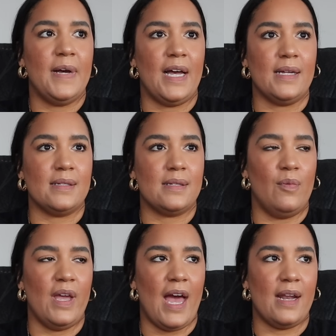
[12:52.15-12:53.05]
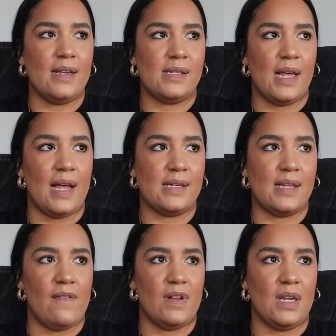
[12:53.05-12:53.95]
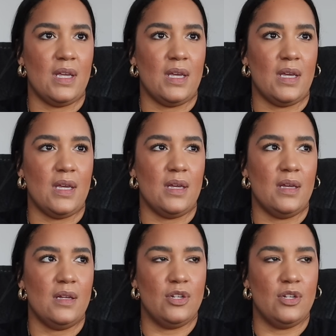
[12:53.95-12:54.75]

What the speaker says: But we had it set at 70